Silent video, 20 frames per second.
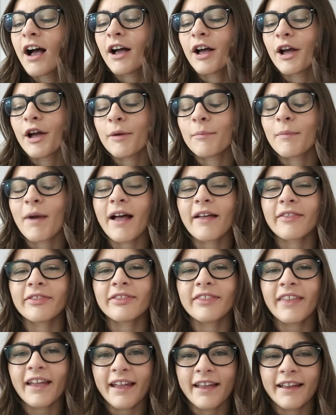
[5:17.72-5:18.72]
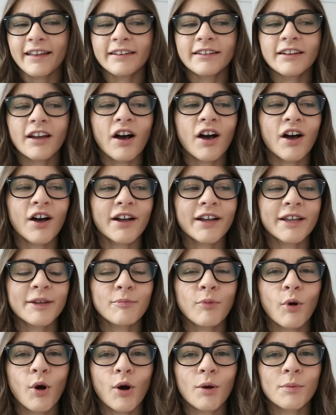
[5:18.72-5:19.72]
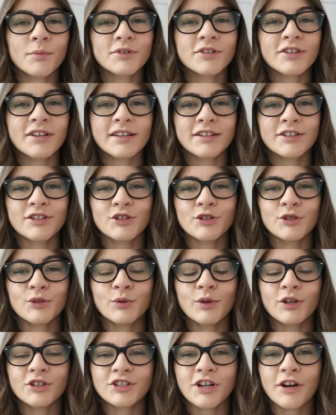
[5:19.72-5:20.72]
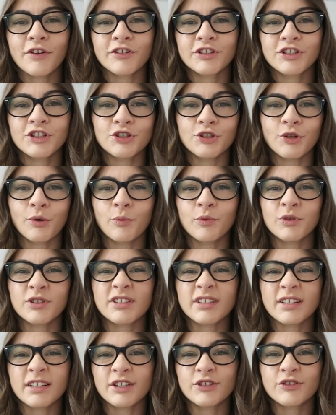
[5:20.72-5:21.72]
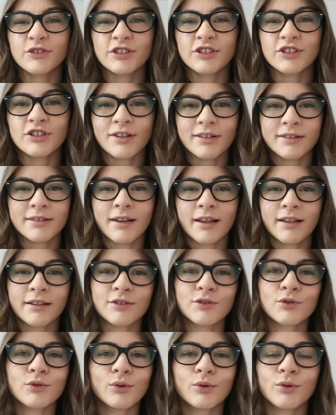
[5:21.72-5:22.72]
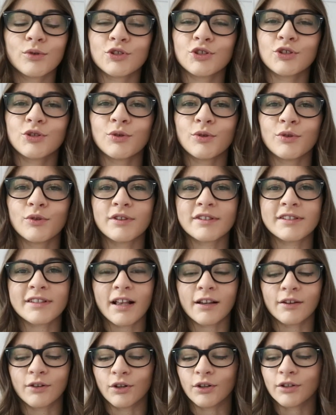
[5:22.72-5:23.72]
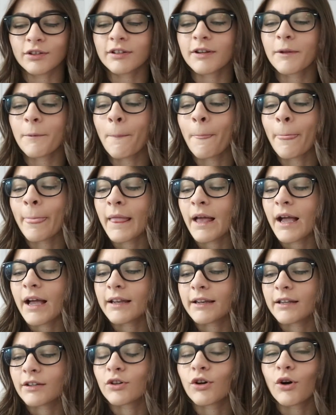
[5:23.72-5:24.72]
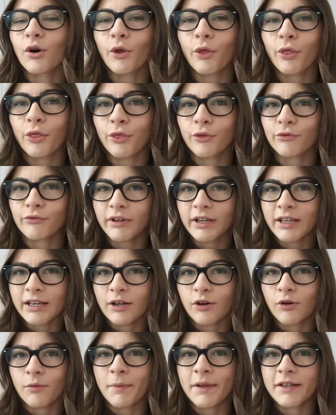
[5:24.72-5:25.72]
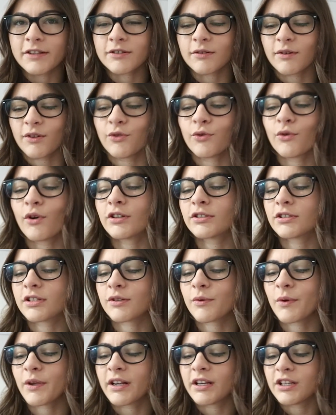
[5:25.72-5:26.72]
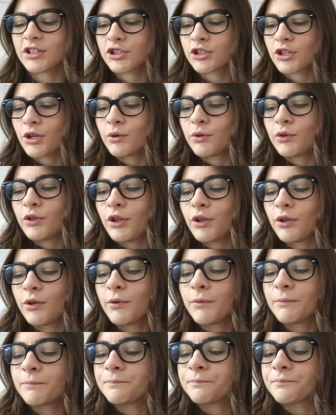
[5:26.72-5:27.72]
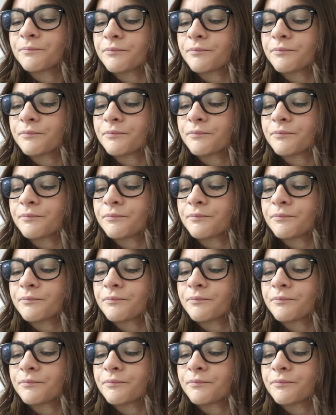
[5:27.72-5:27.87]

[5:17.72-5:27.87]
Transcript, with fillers: Um, and then I popped into a charity shop, which is literally just next door to the salon, and I got three little bits, so I thought I'd just quickly show you.